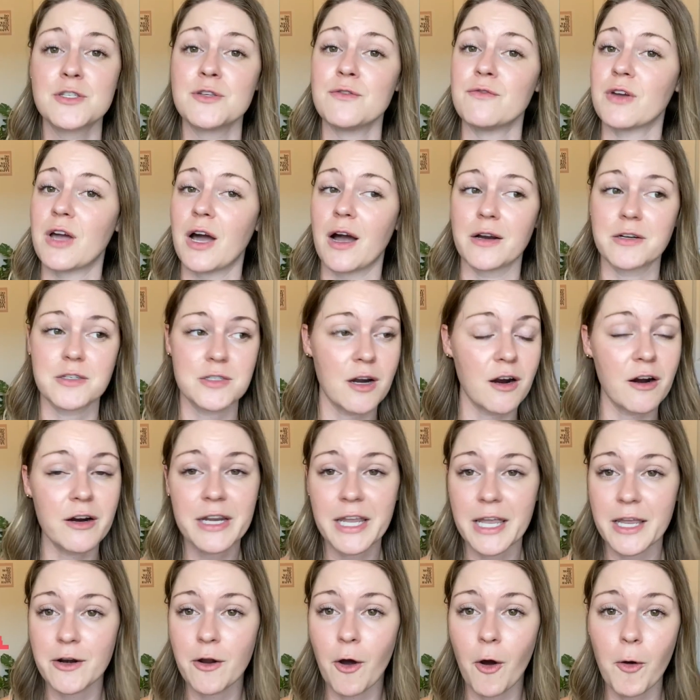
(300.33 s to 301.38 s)
You've got Target
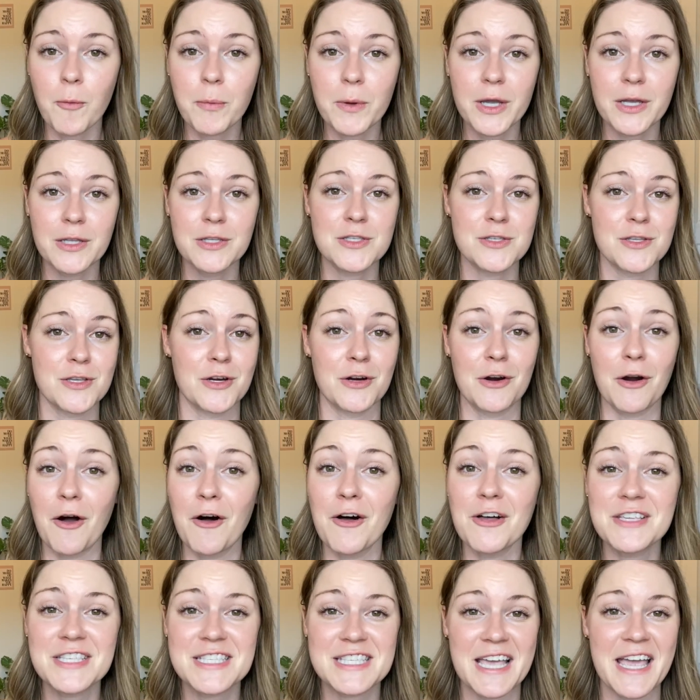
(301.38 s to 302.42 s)
and Home Goods, so you're
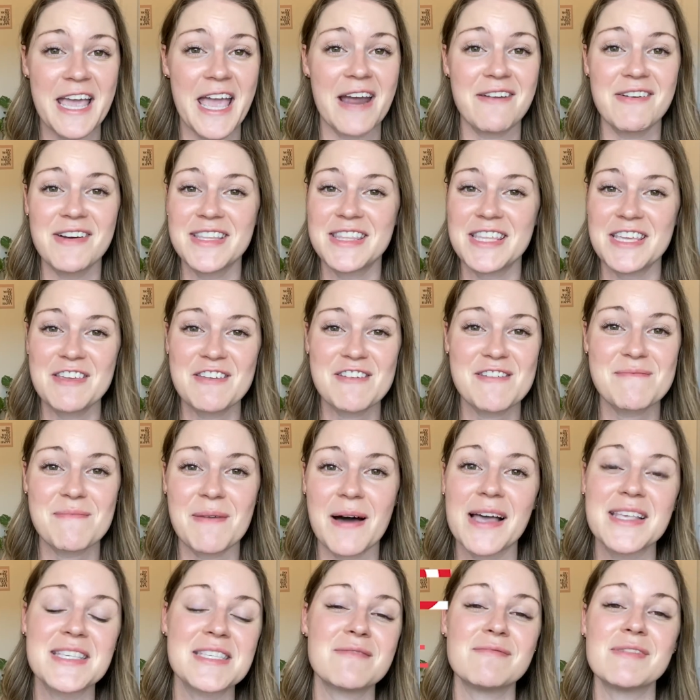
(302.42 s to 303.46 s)
all set, everything you could
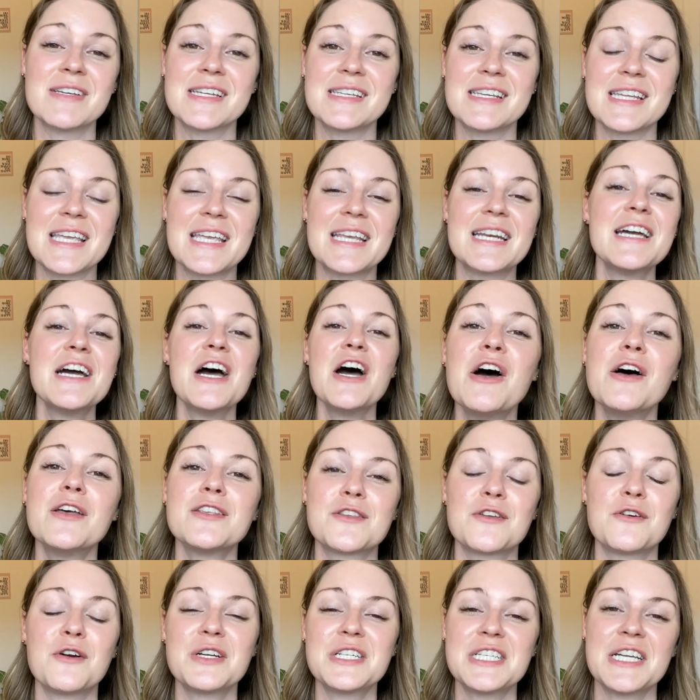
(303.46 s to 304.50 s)
possibly need.
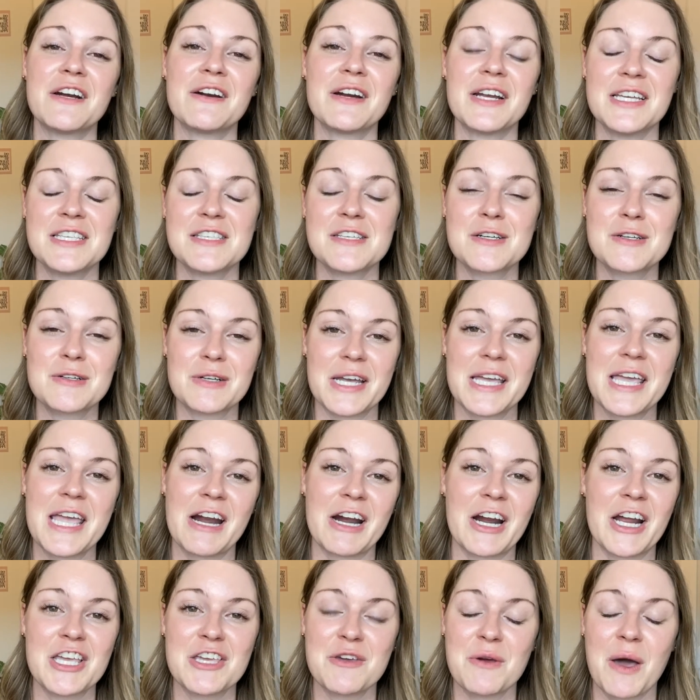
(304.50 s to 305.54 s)
So Norterra is a great
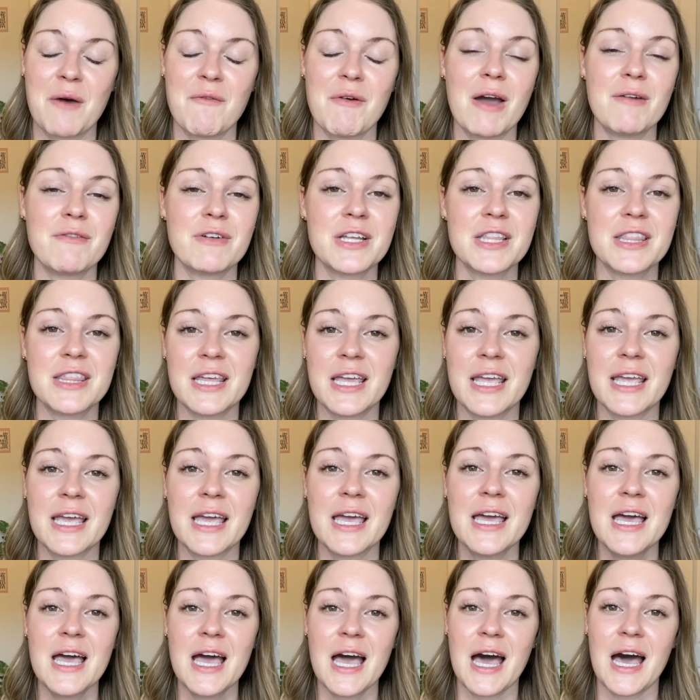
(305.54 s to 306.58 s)
area. You have everything
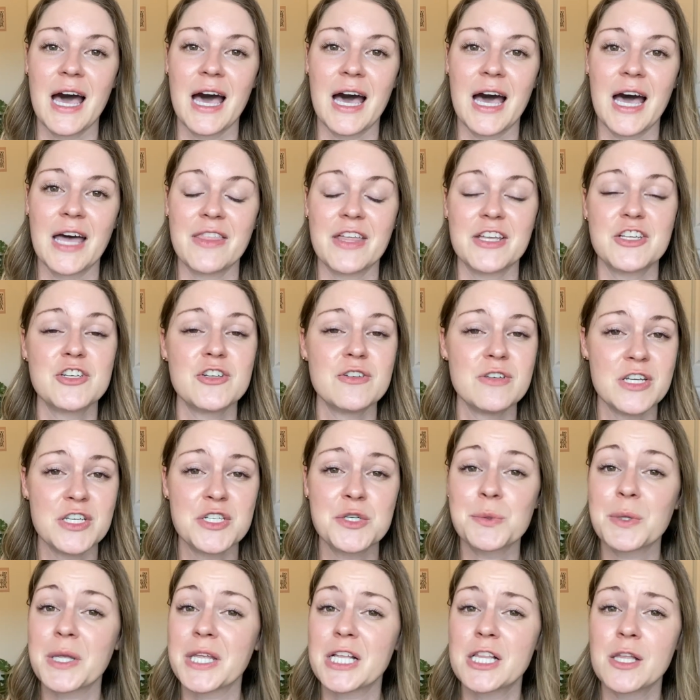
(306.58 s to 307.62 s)
that you need.
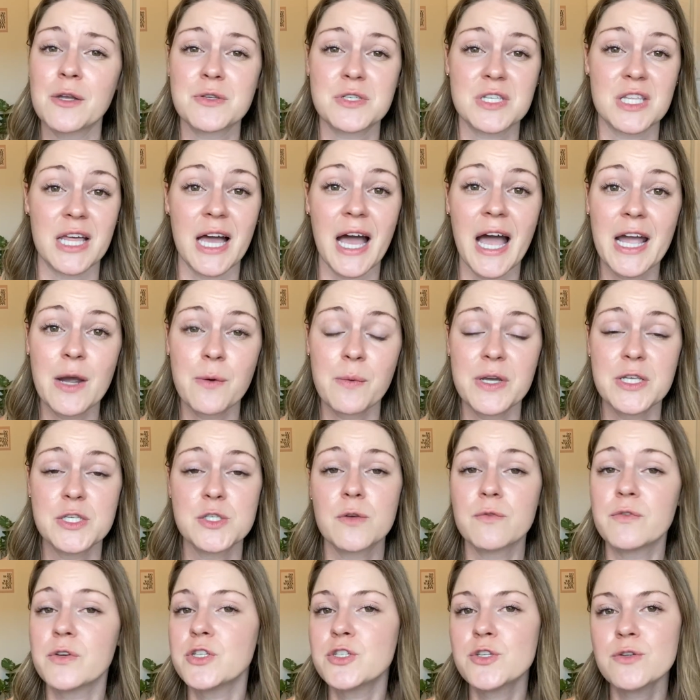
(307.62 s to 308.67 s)
You're really close to the highway, so
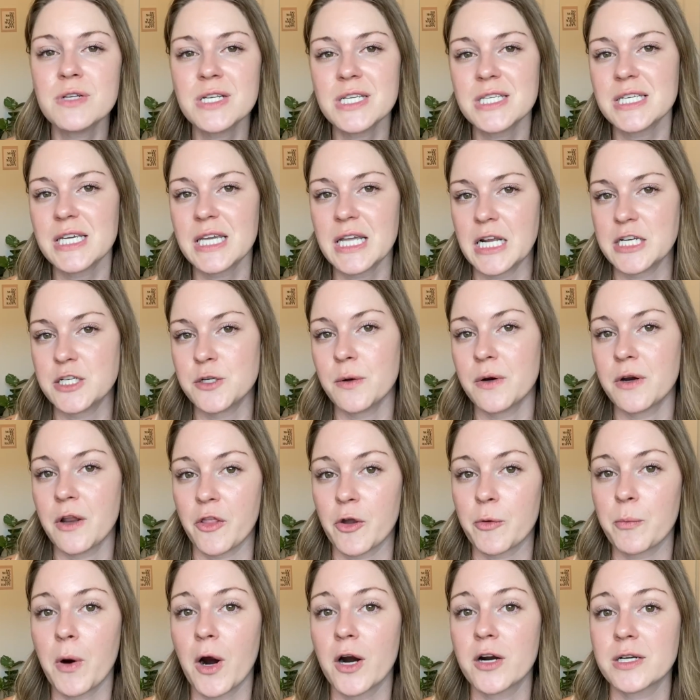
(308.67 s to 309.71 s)
if you do need to get to
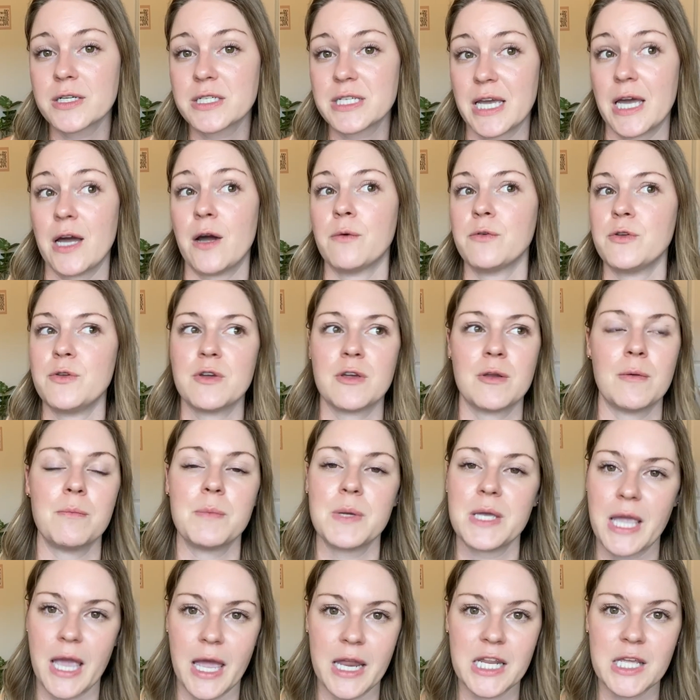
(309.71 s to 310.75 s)
another part of town, you can
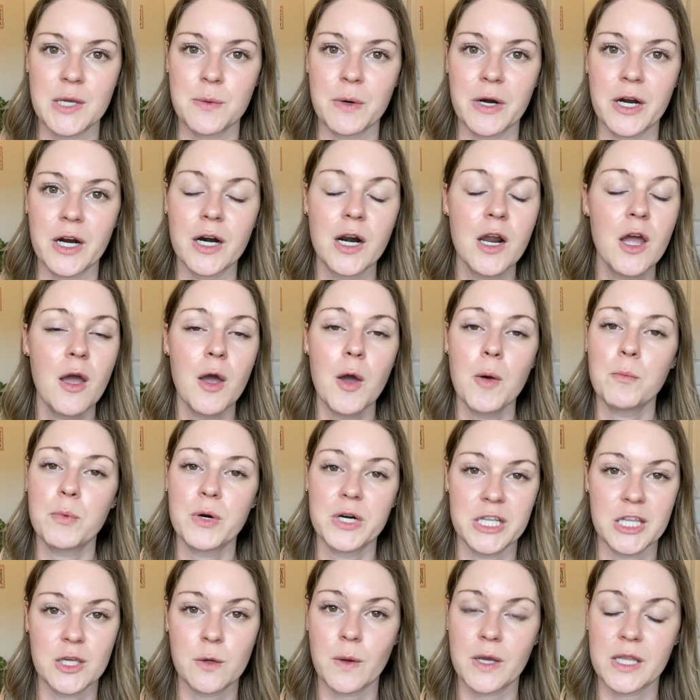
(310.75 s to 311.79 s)
be anywhere
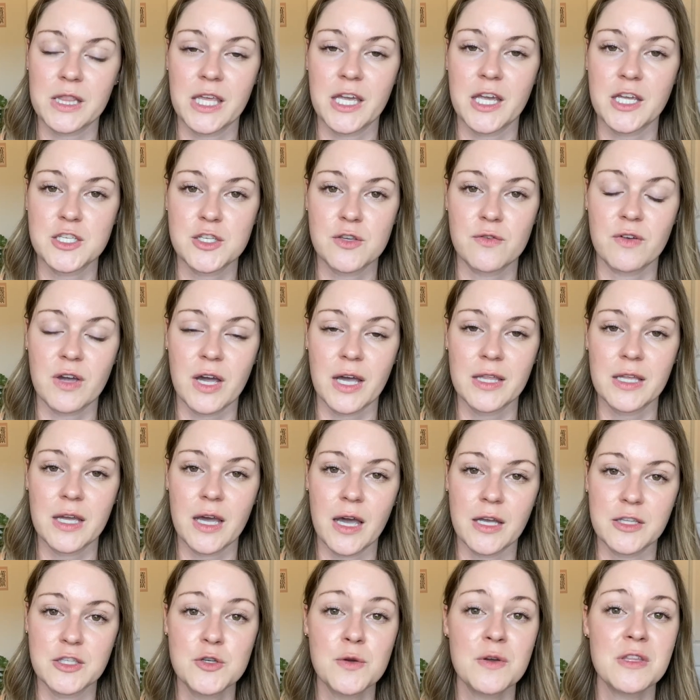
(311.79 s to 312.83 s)
pretty quickly because you've
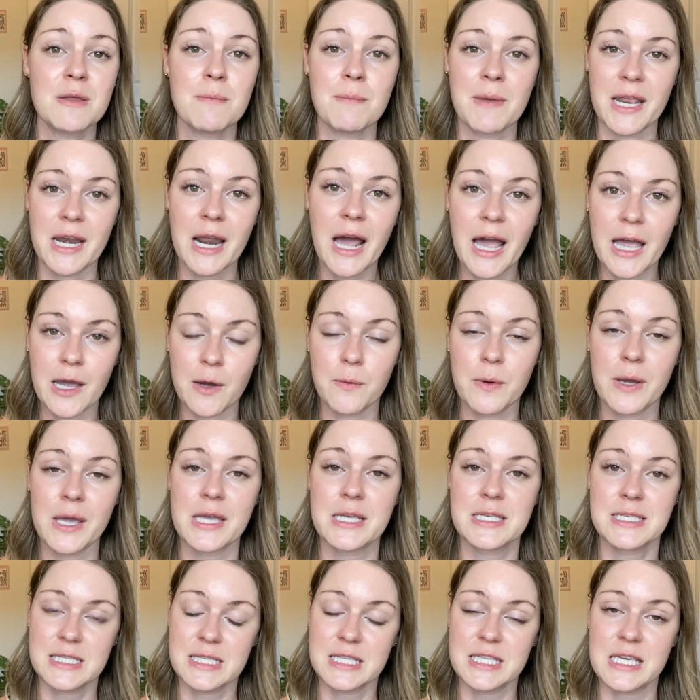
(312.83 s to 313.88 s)
got two of the main
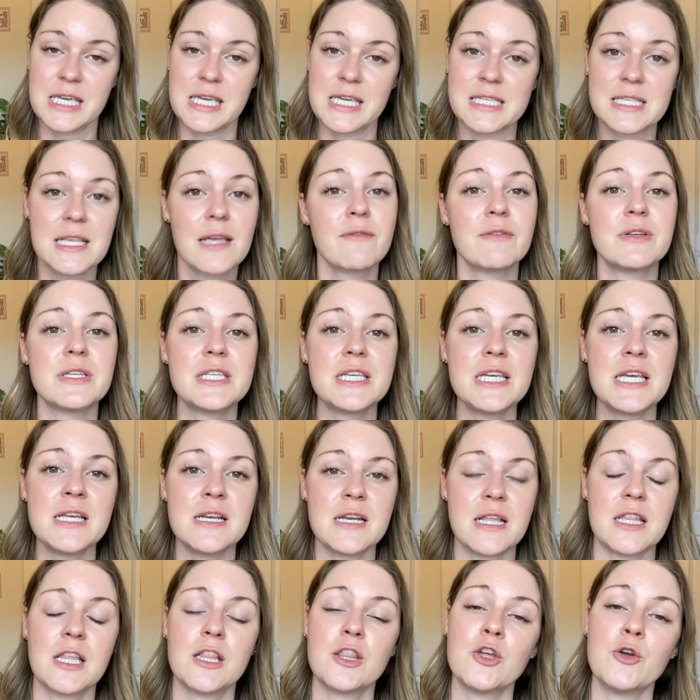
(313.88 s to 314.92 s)
highways, the 17
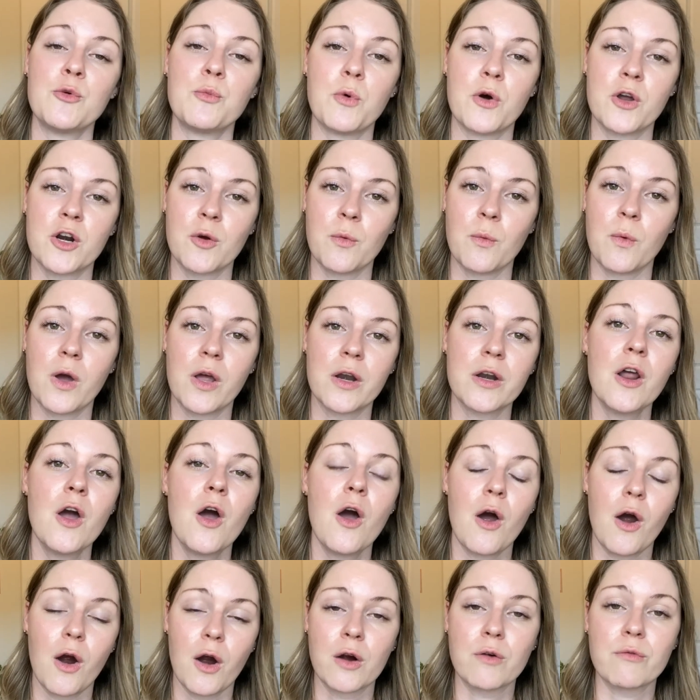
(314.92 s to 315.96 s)
and the Loop 101
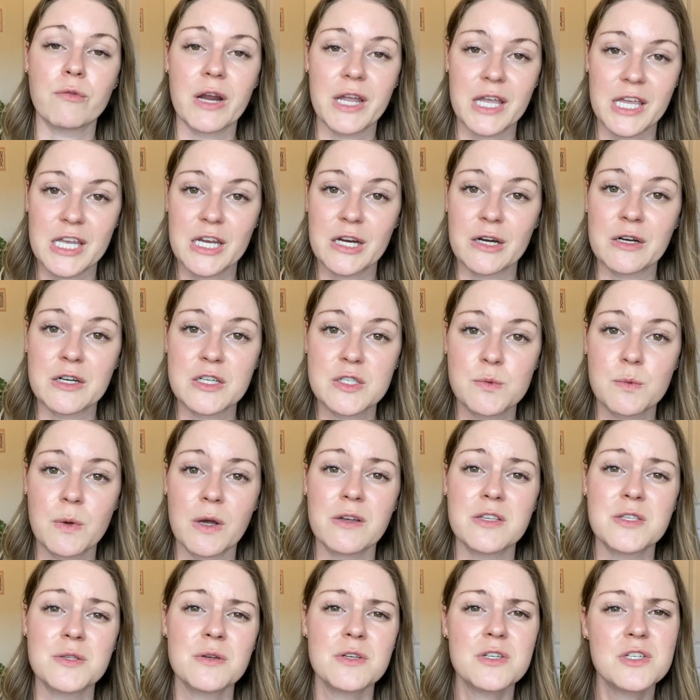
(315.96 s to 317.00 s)
are right here as
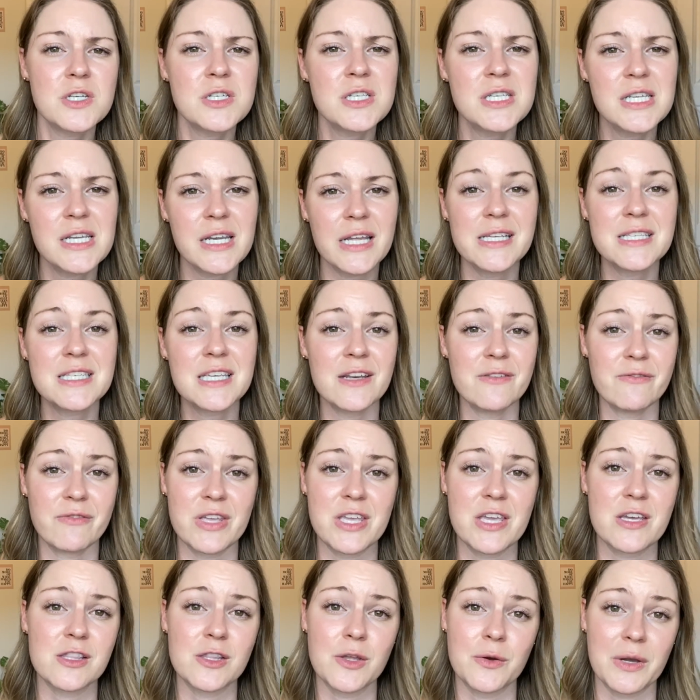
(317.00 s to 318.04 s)
well. So it's just a nice
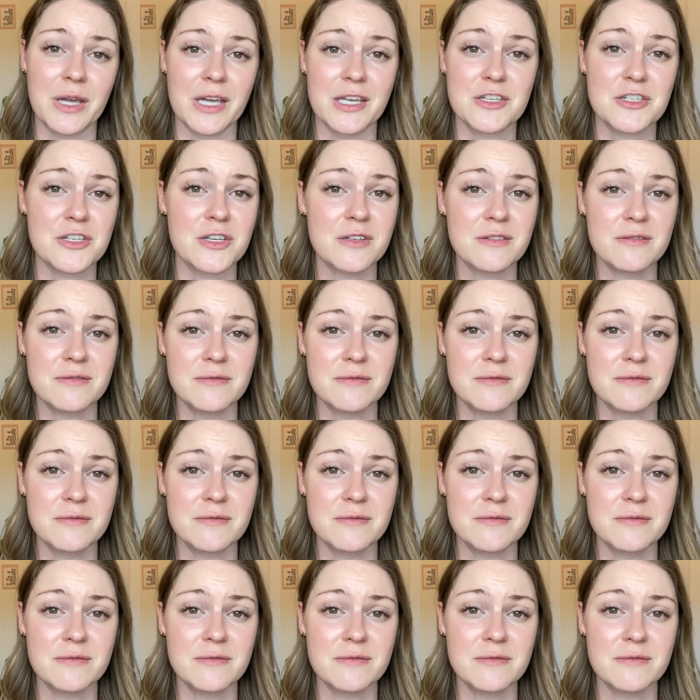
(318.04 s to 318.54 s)
convenient location.